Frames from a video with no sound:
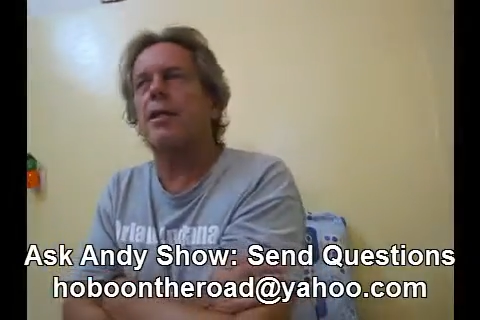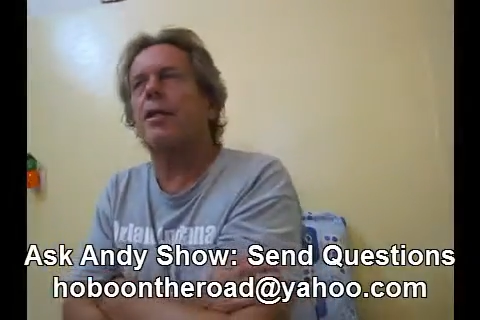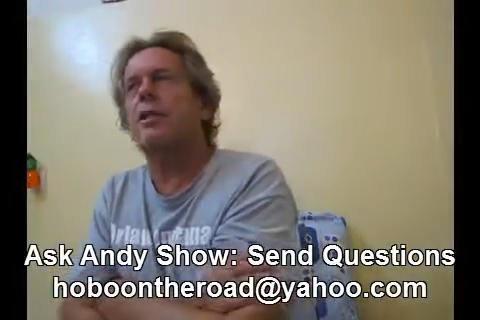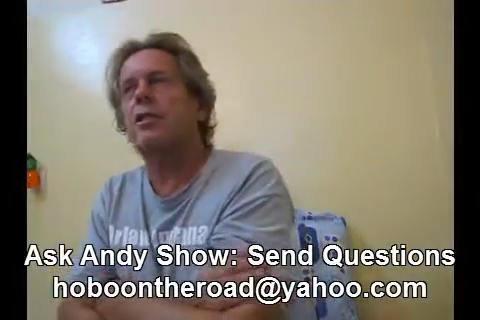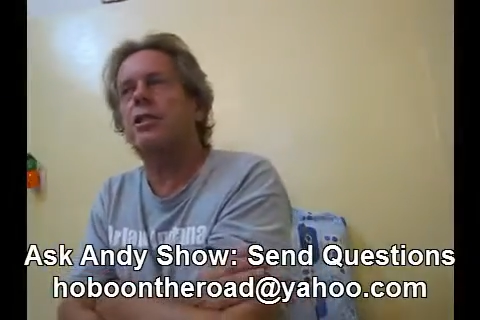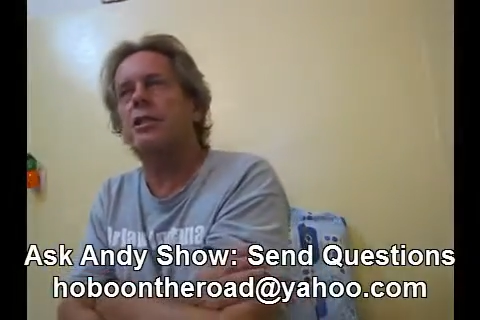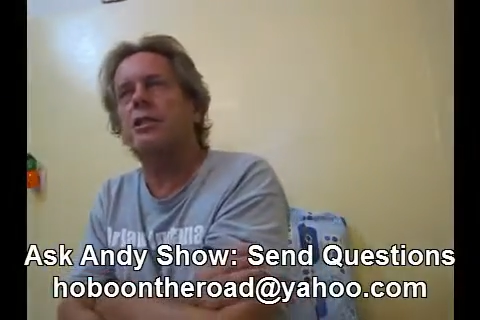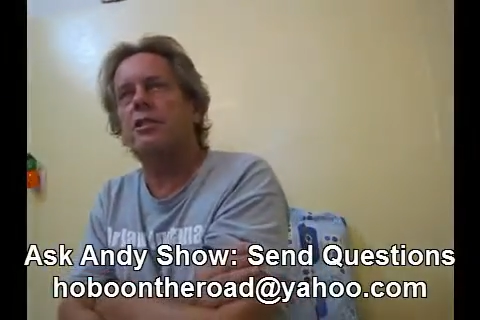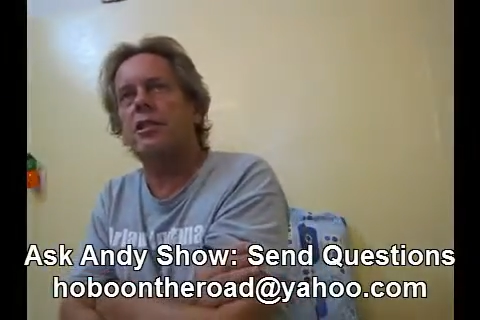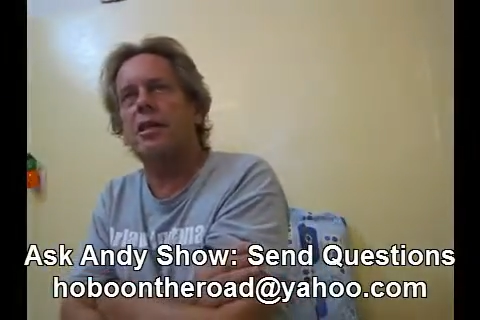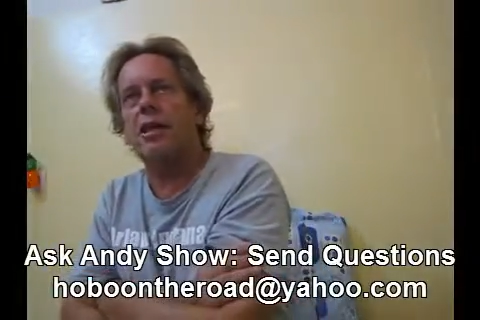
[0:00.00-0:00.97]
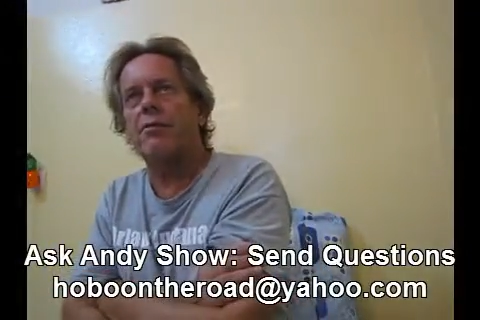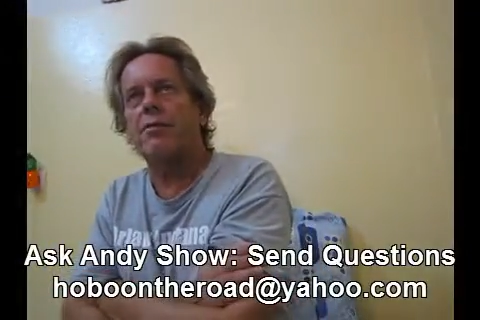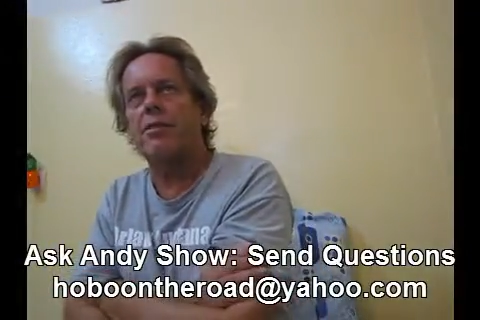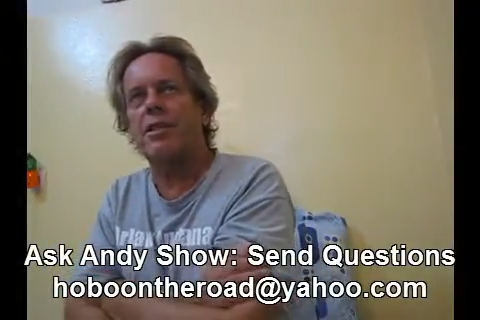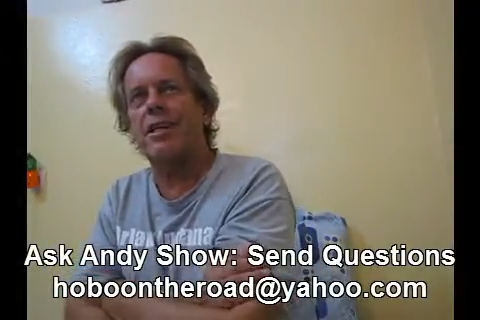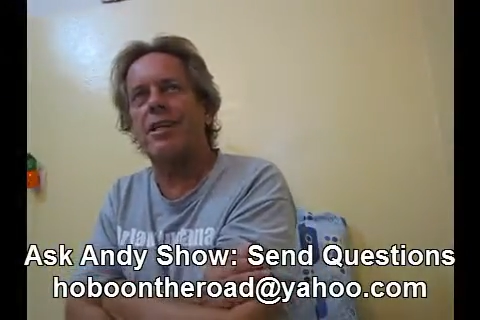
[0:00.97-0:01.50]
And she loves
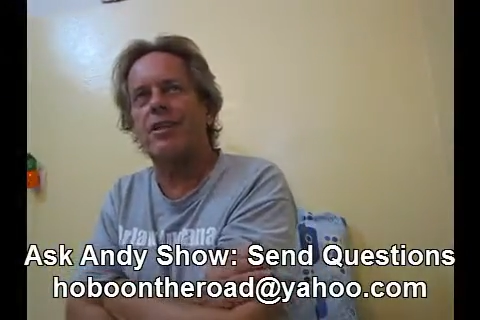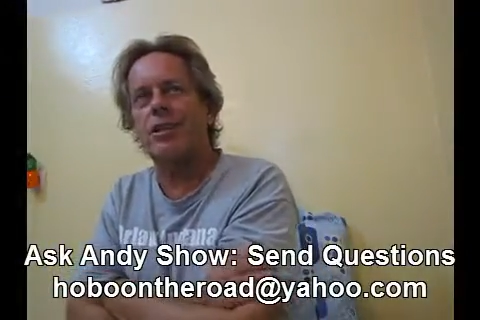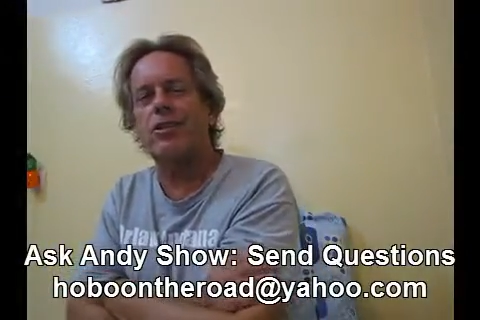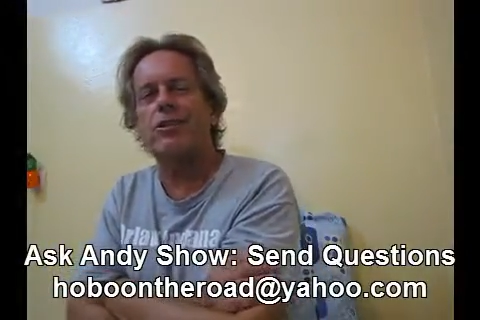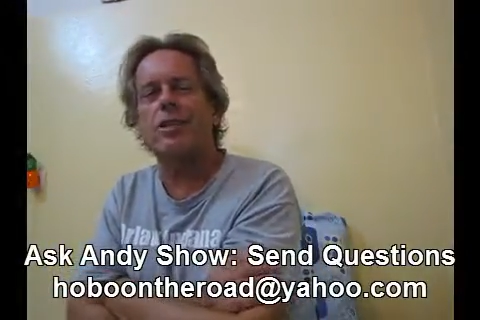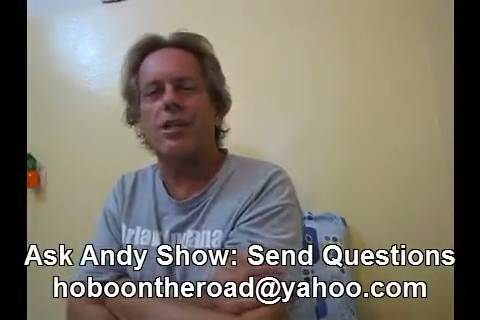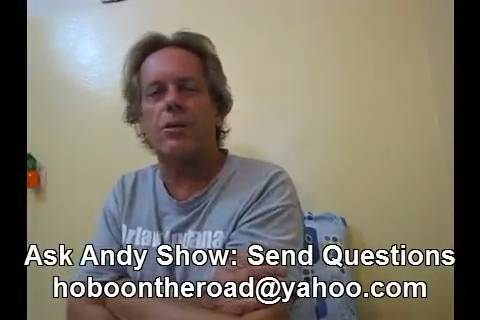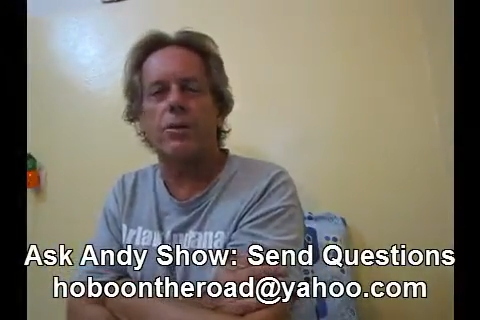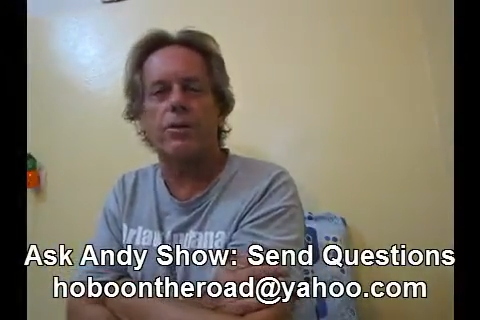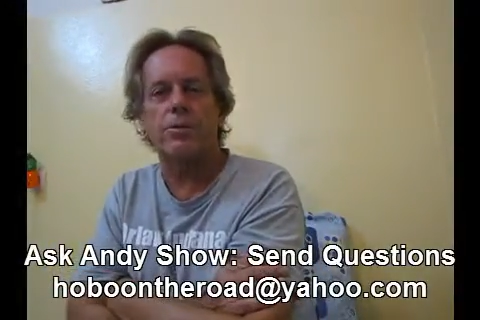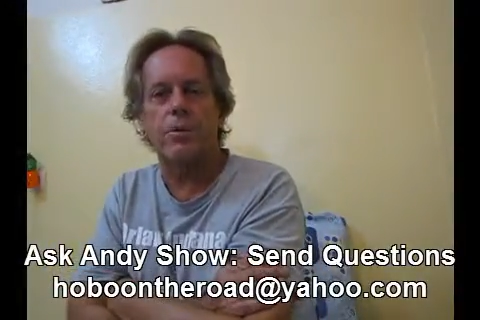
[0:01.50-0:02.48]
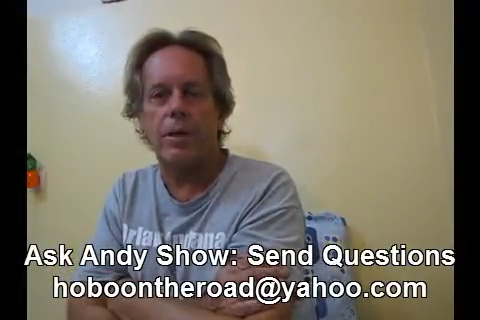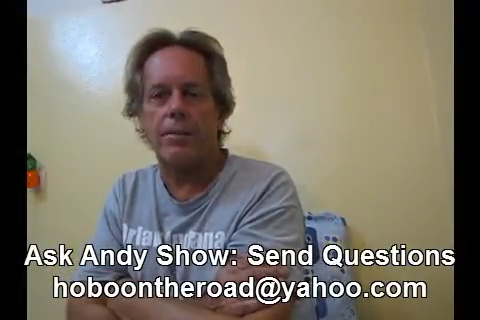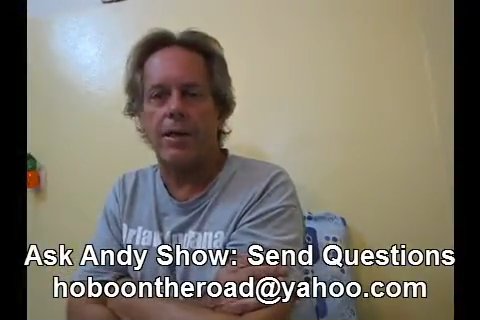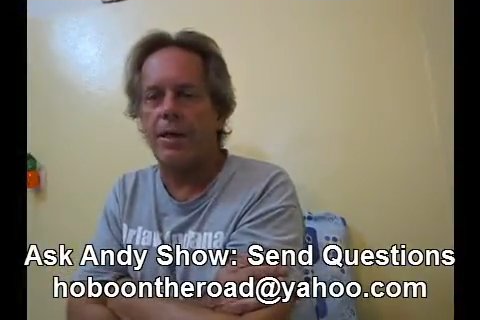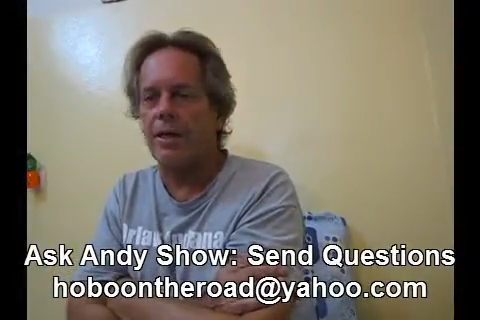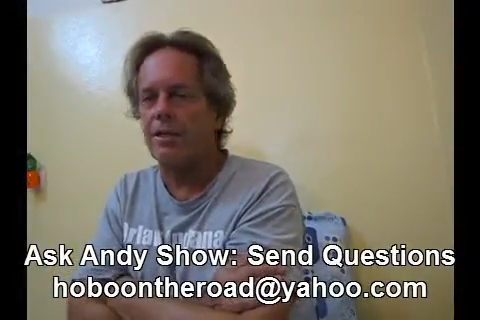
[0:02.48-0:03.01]
to say, because she knows that was
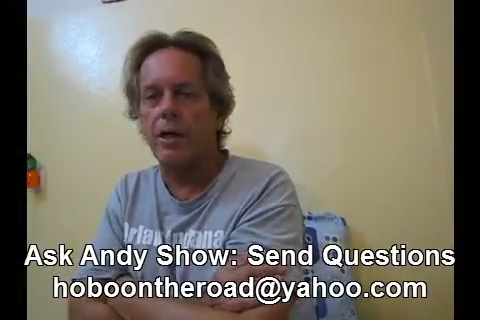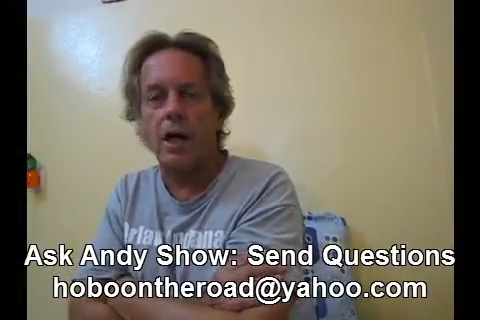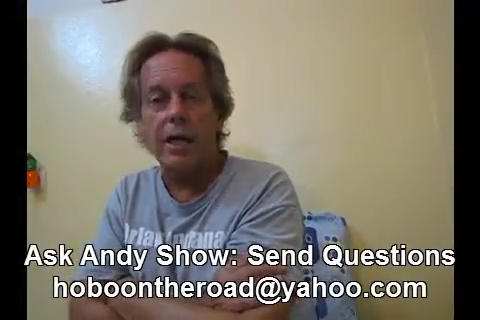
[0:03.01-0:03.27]
is